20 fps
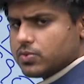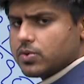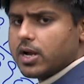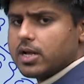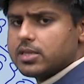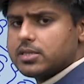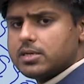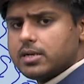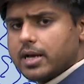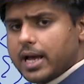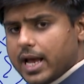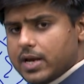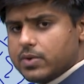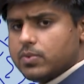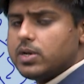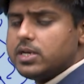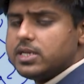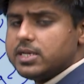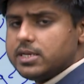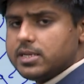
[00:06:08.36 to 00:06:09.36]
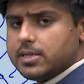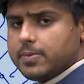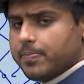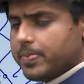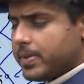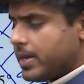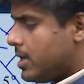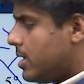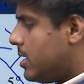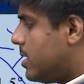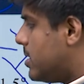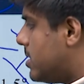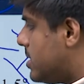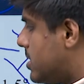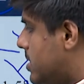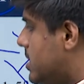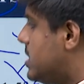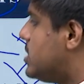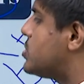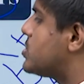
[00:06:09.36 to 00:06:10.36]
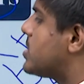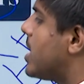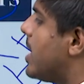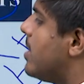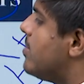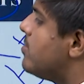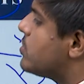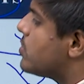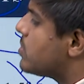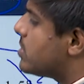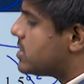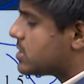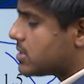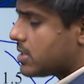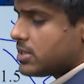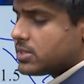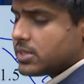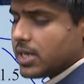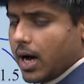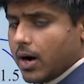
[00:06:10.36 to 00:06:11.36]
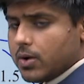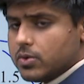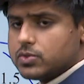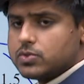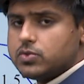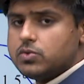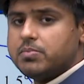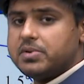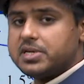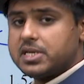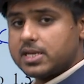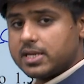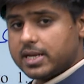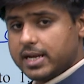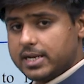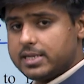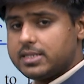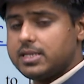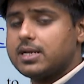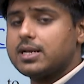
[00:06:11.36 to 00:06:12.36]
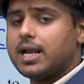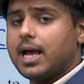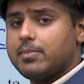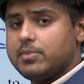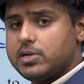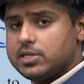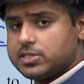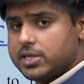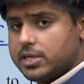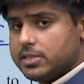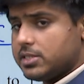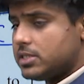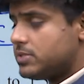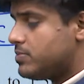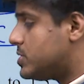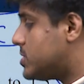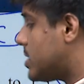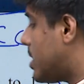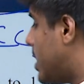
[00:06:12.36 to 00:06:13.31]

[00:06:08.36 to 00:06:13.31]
together annually each time to discuss how to mitigate the climate changes which